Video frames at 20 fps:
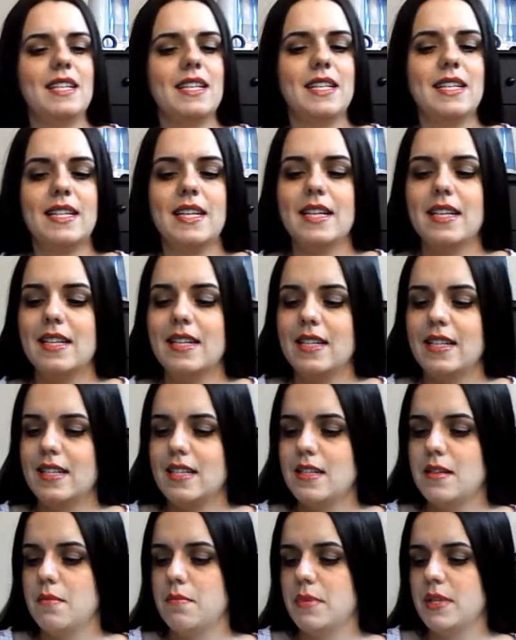is
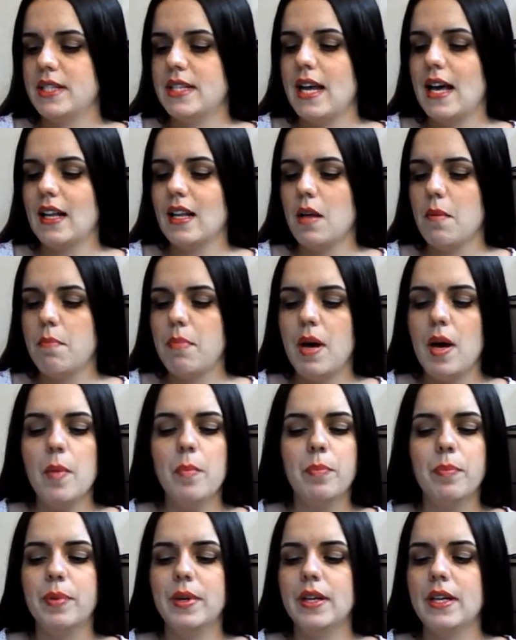the Medela
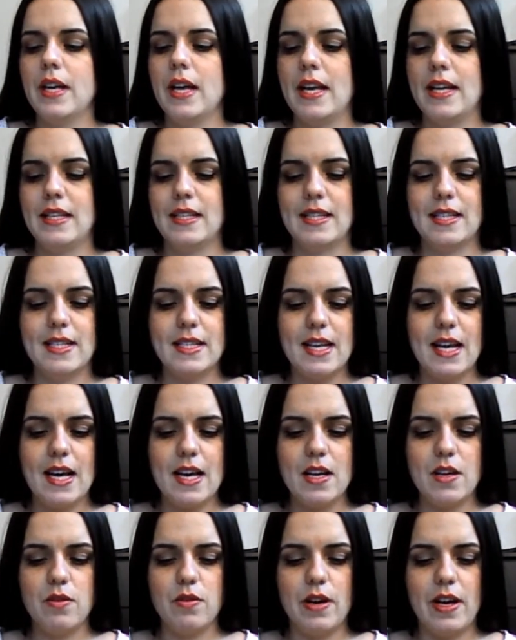Pump and
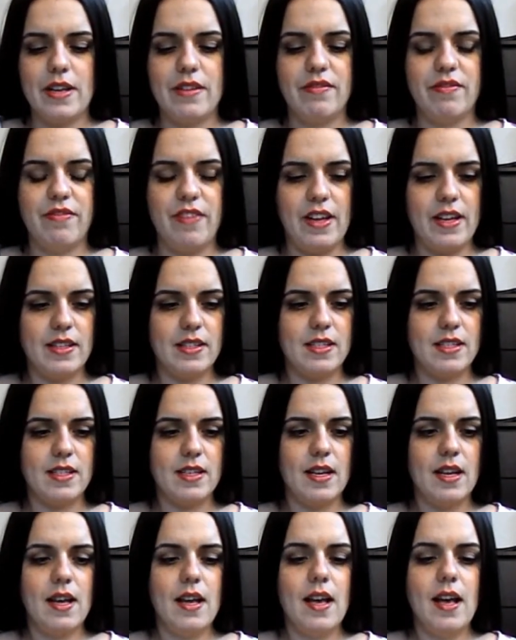Style
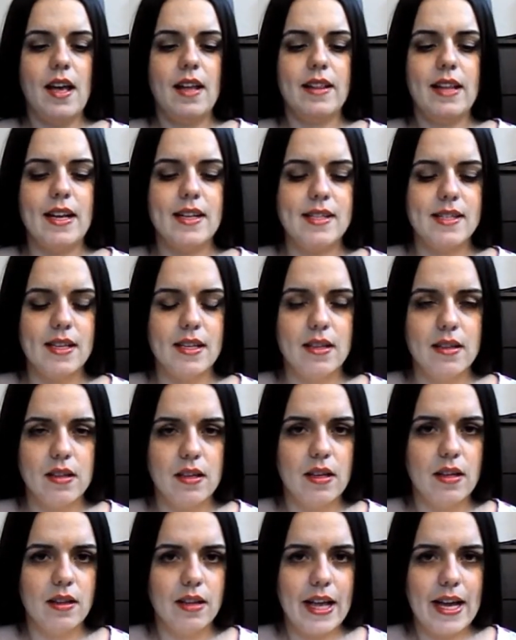Advanced. That's a
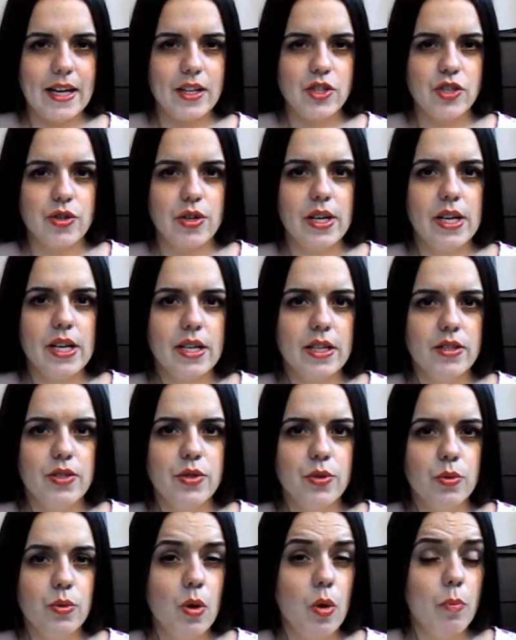electric
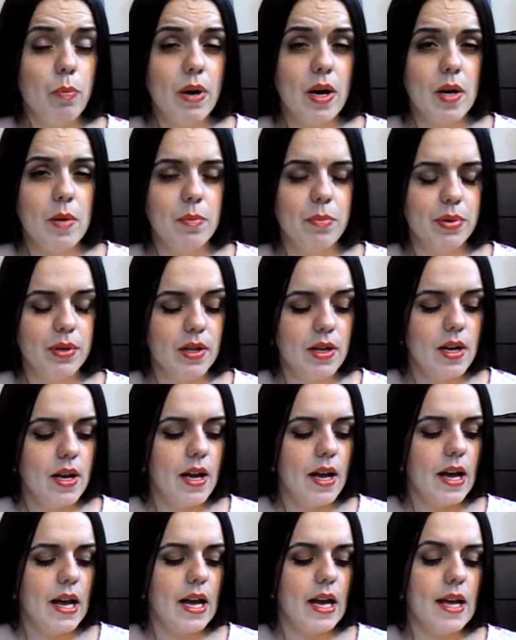dual pump,
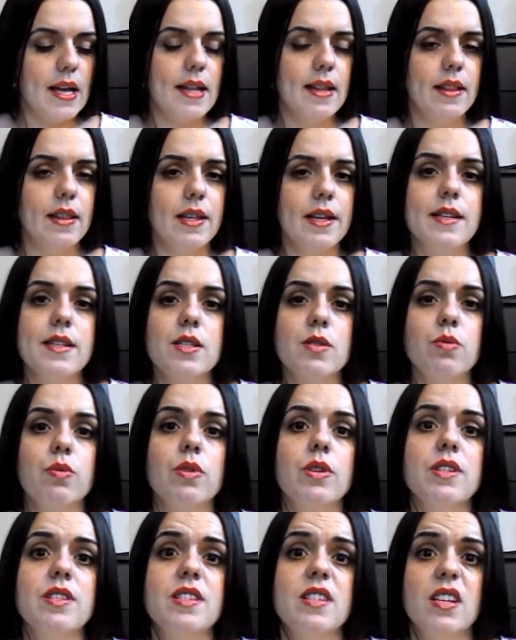and this
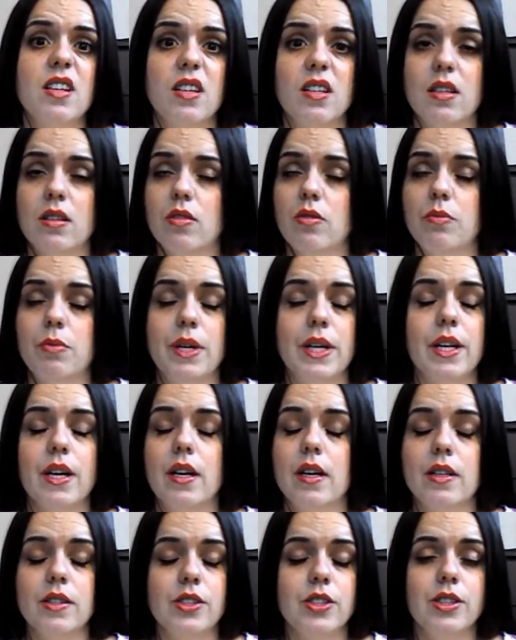was, oh my
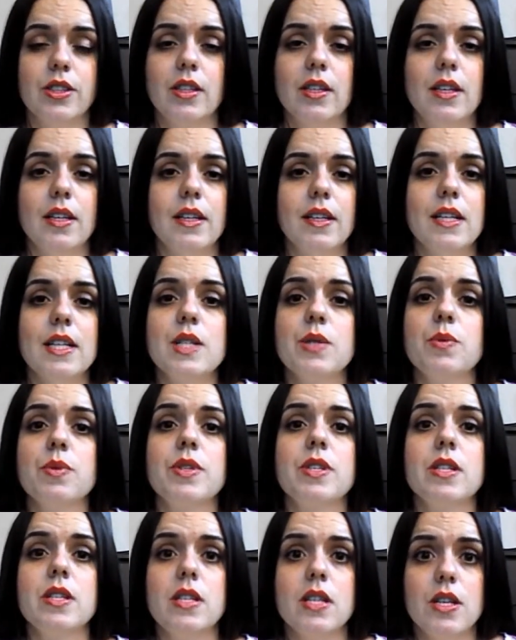gosh, this
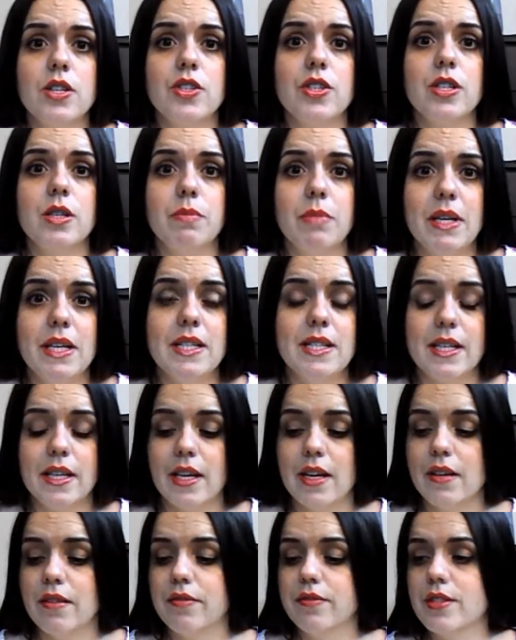was such an amazing
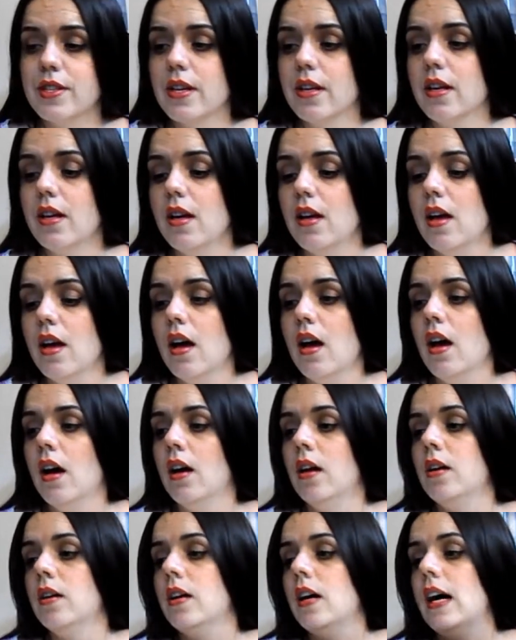gift.
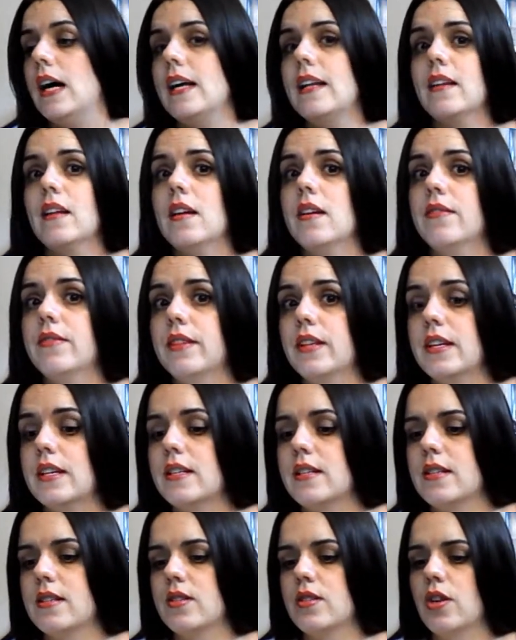I love
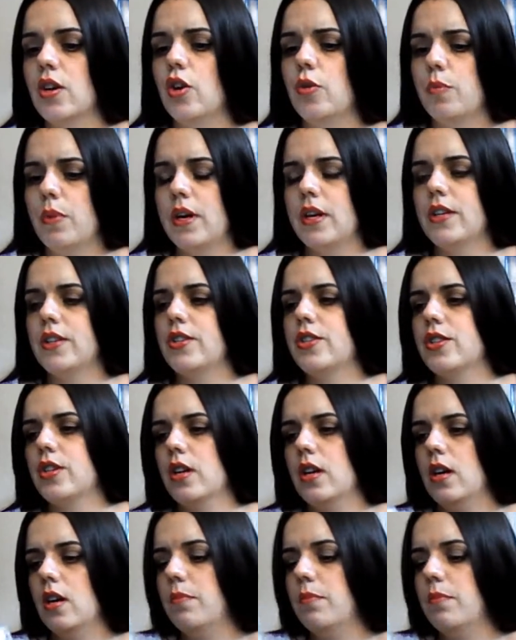this so much